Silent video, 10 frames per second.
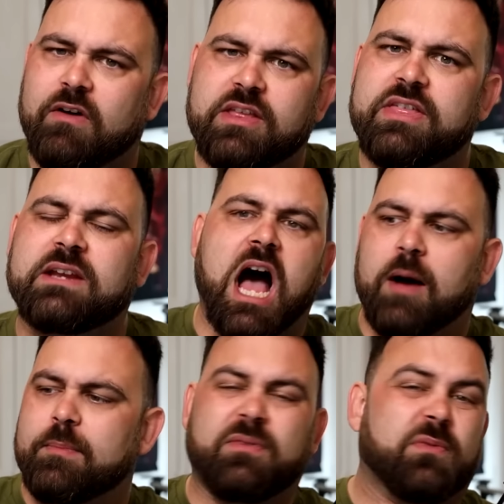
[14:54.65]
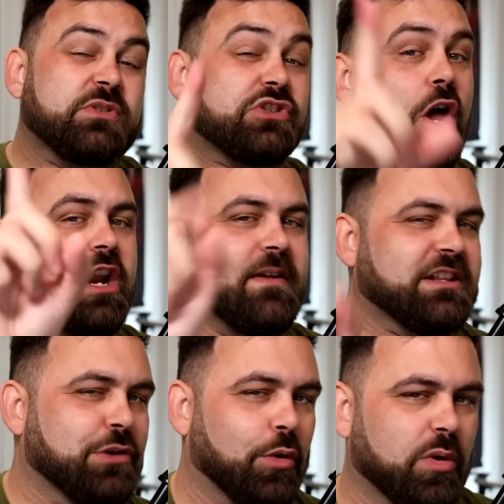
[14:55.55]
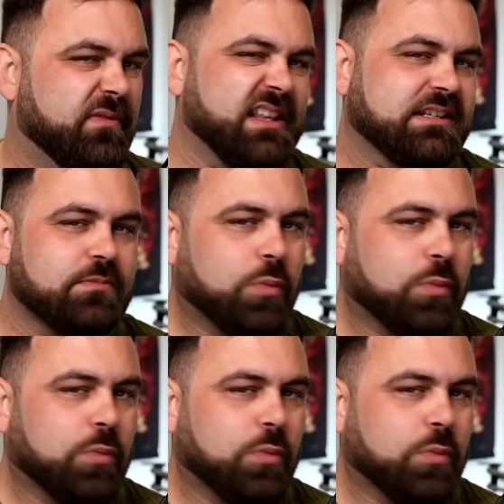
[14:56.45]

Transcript: I think, um, from certain events, not all events.